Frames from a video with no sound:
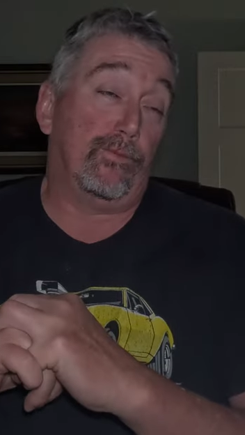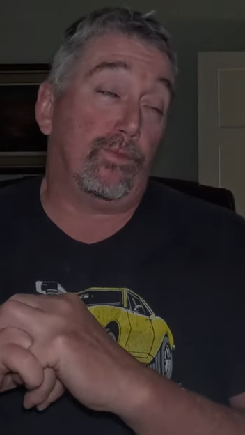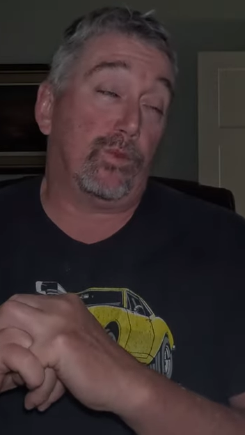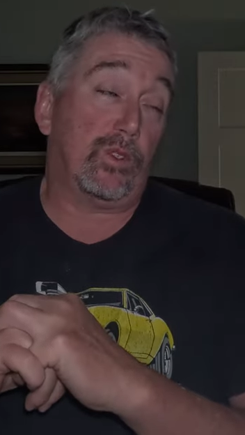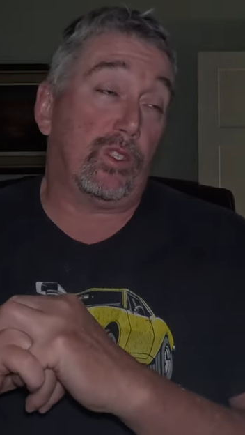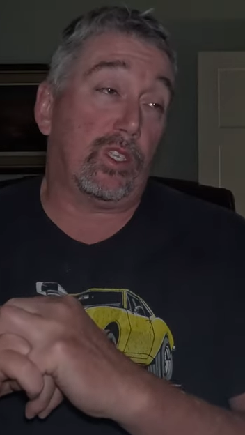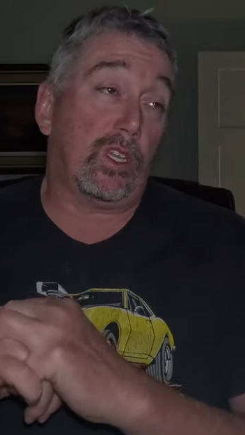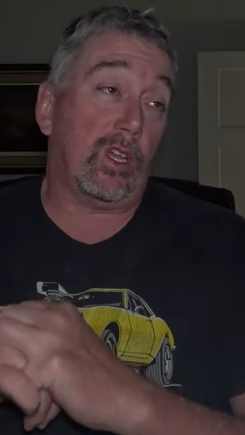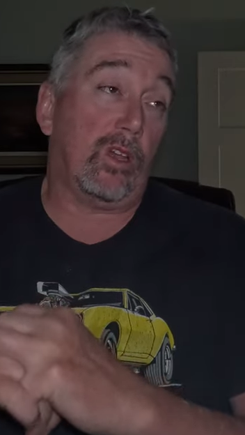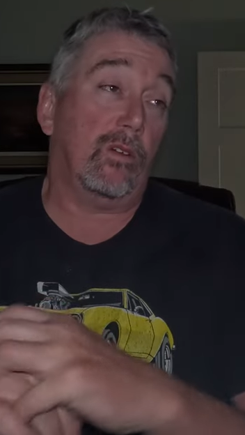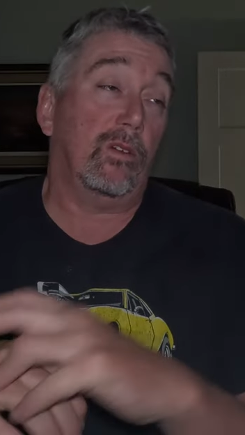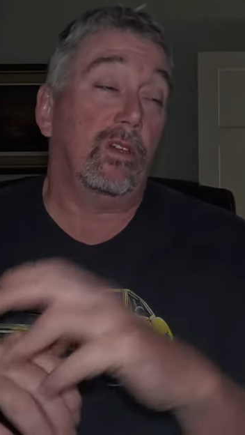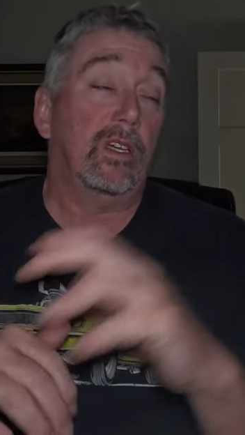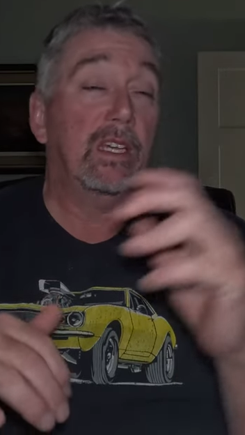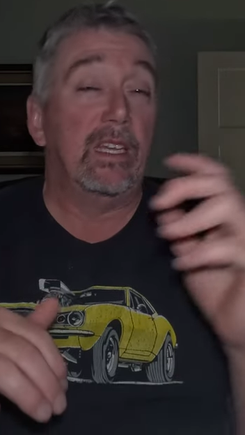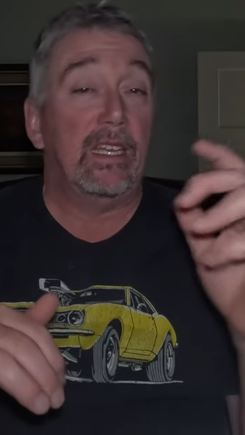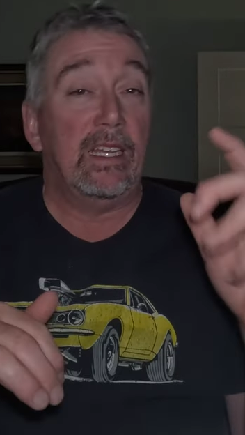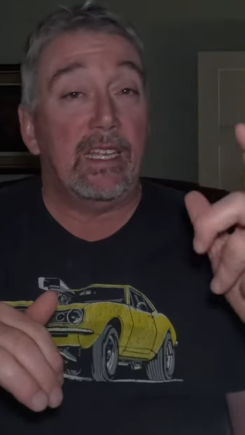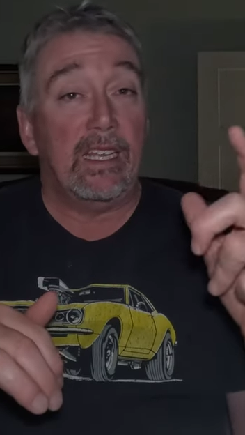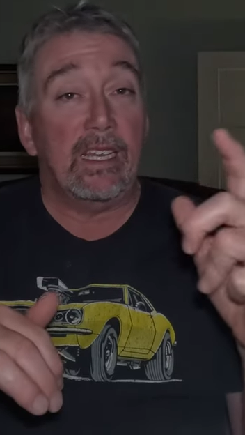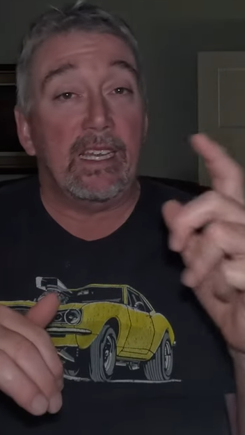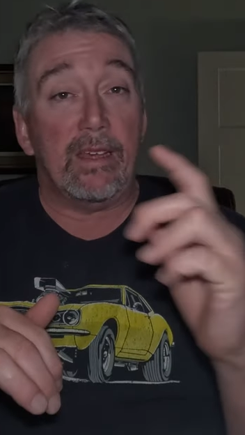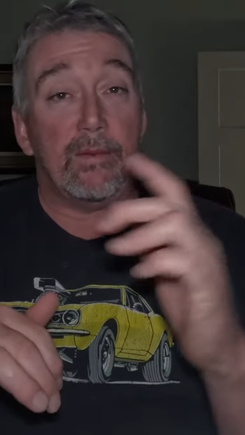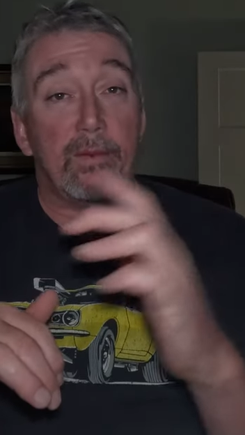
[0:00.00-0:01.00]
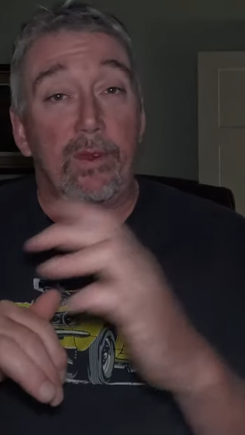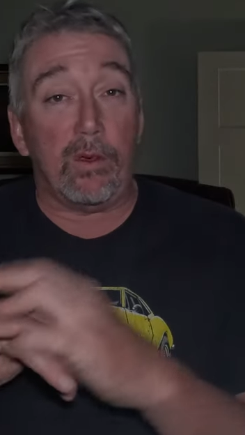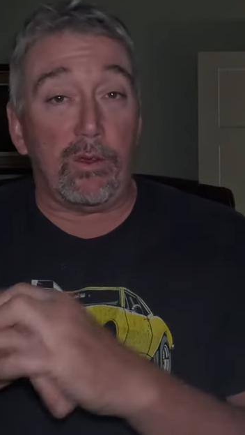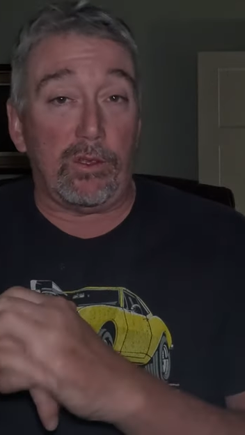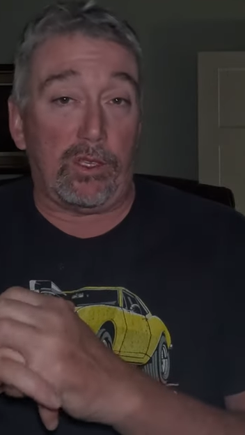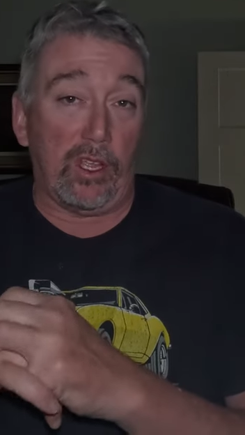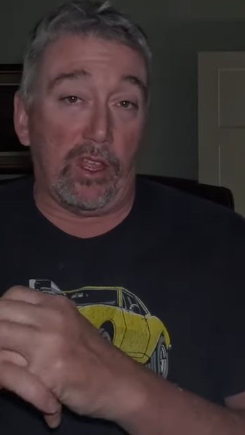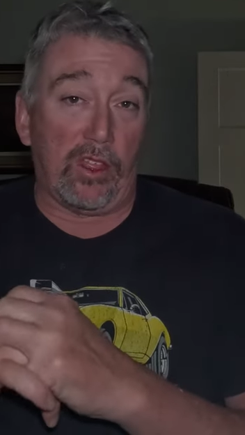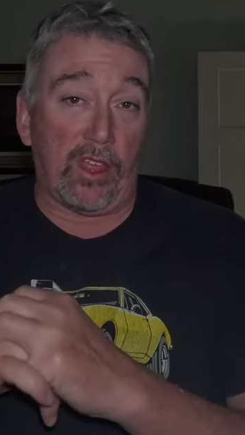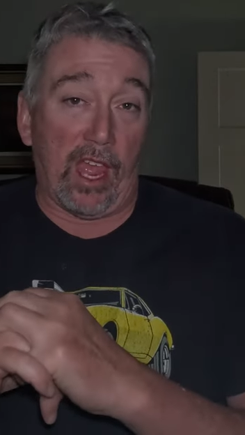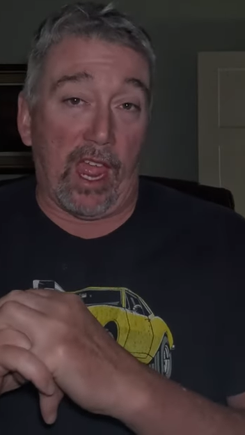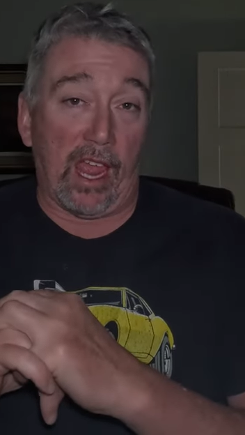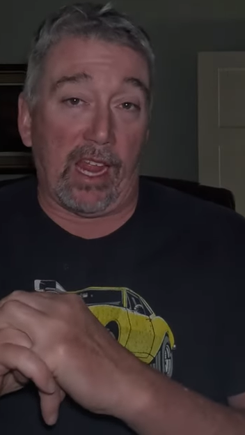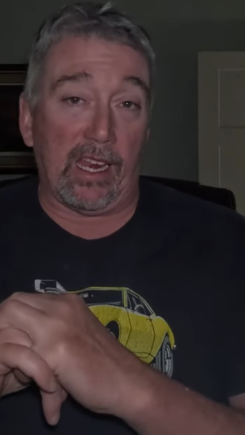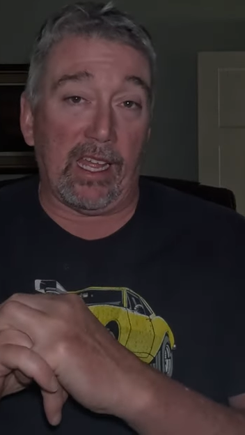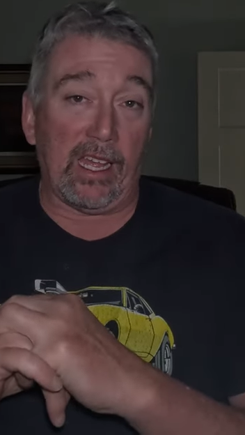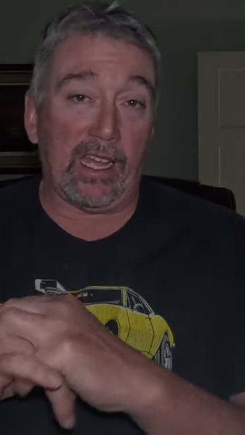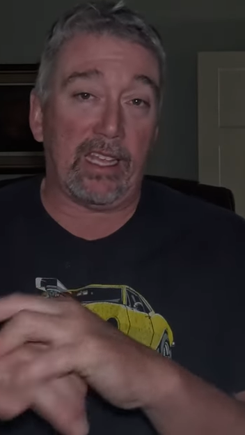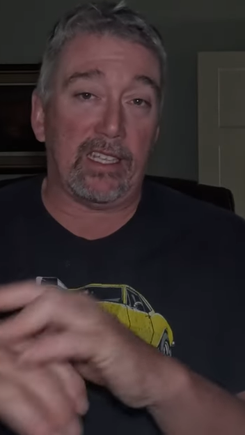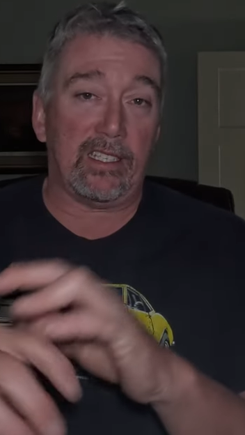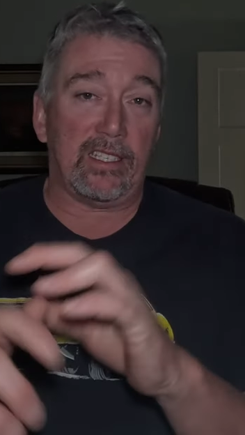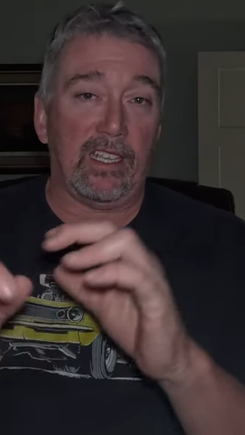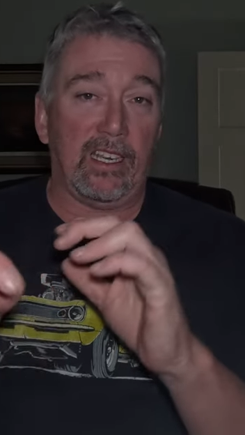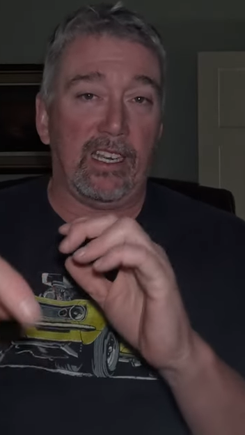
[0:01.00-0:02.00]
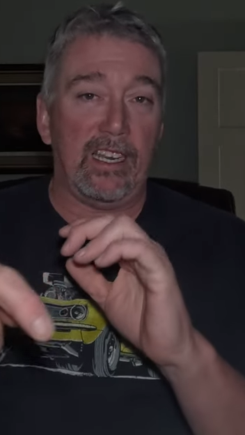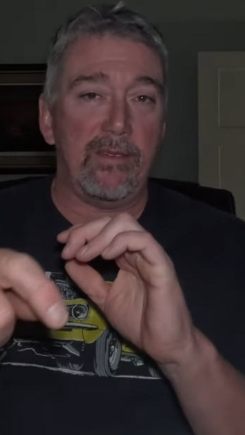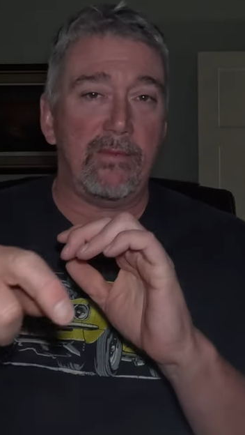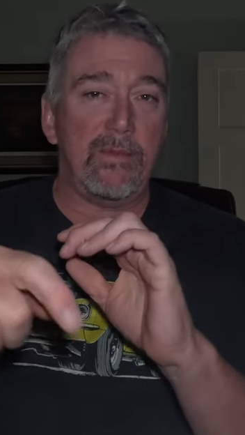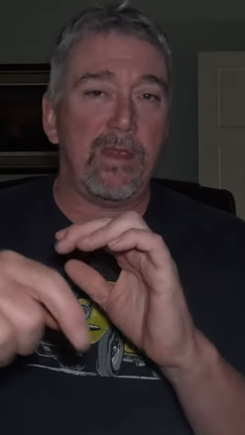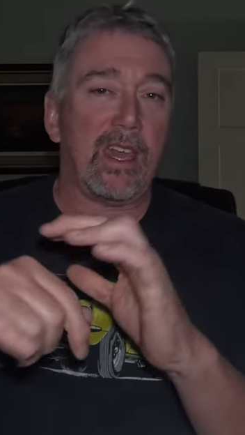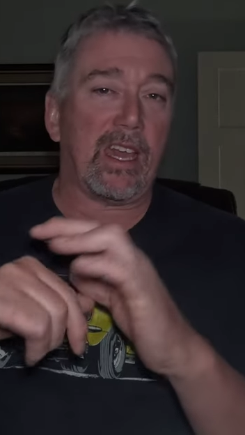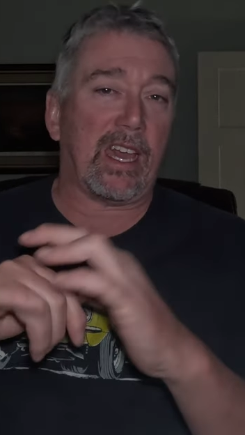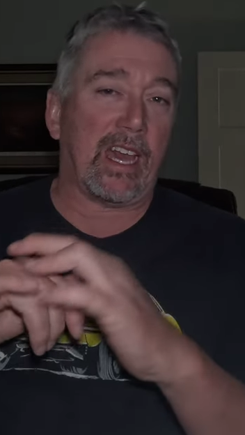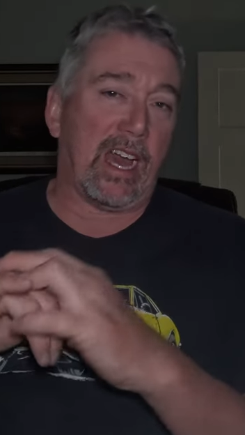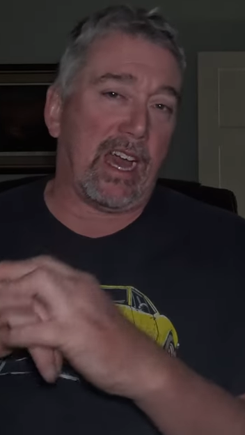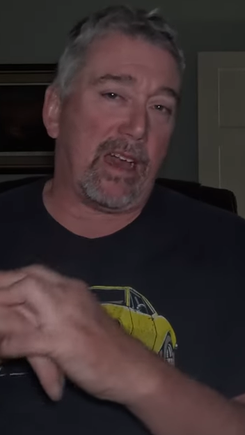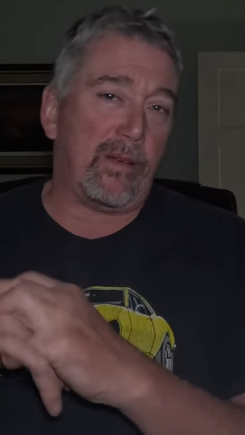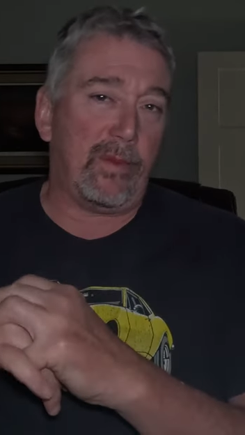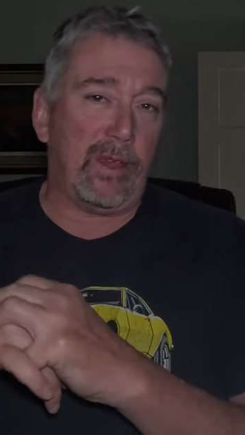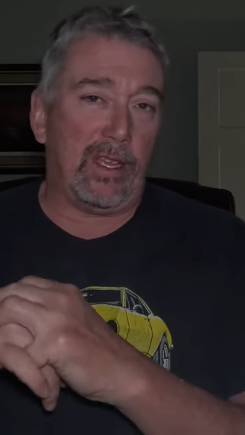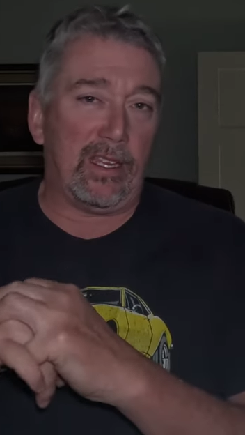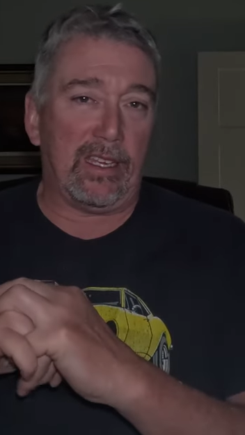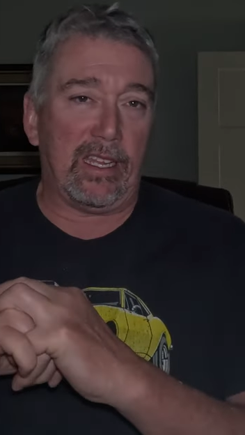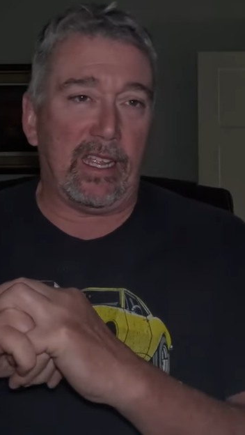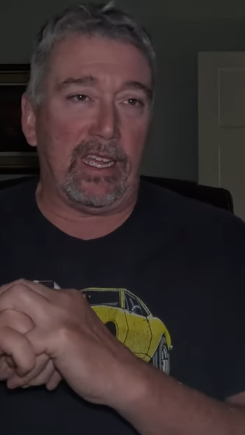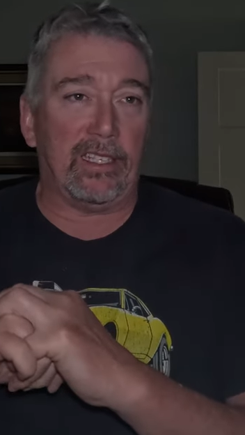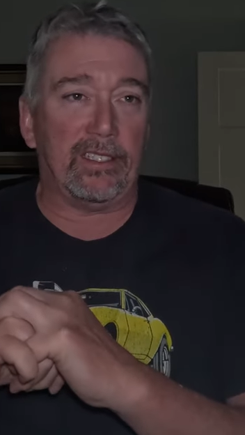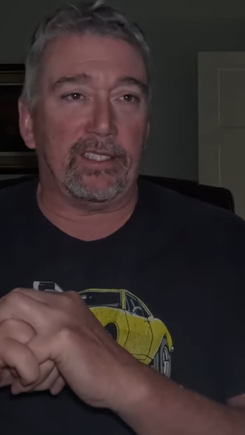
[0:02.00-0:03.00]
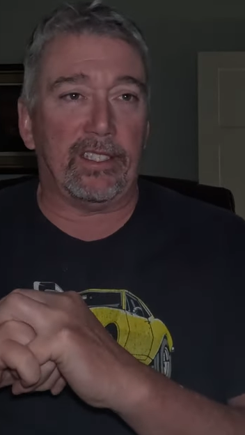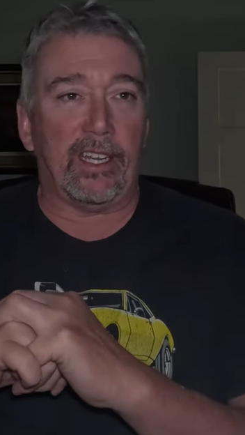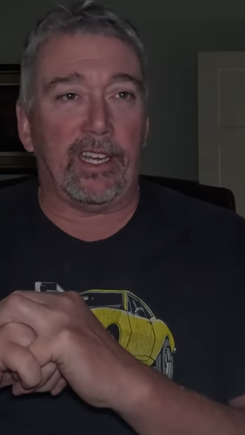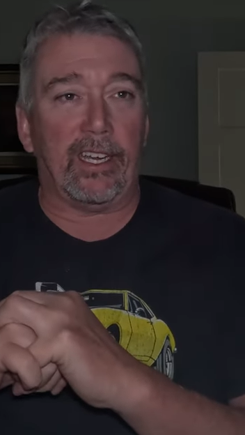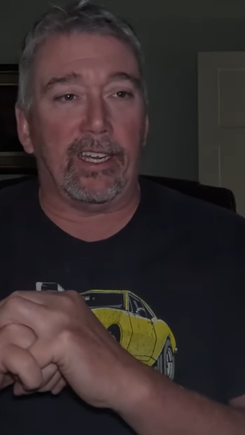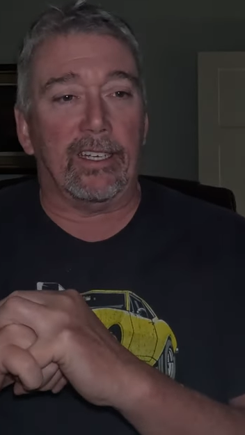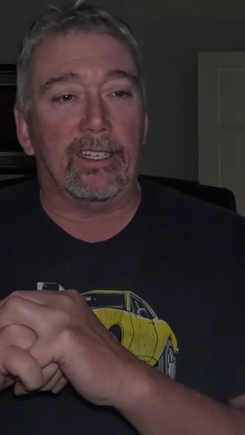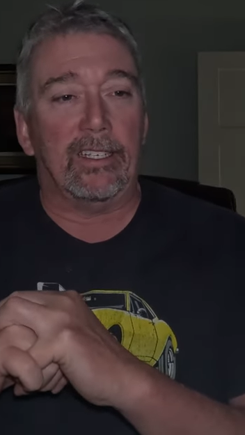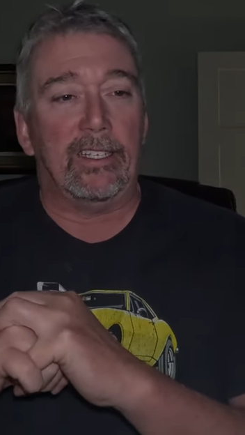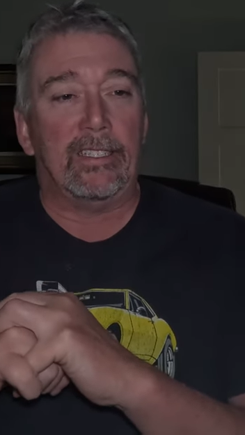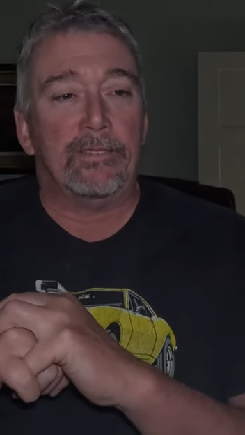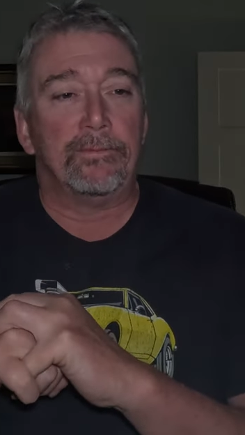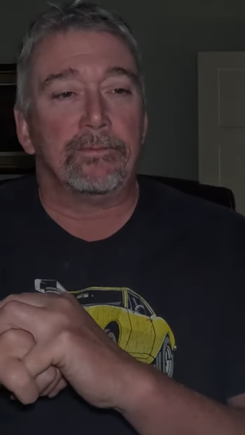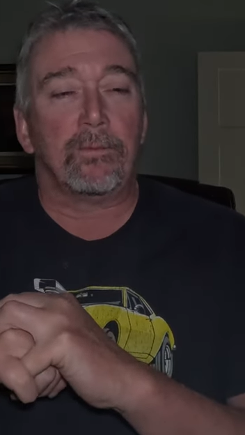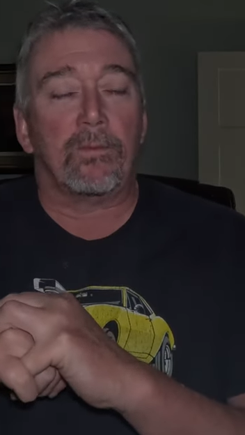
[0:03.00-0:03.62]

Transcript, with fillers: So let me know what you think. Like I said, leave me a comment down there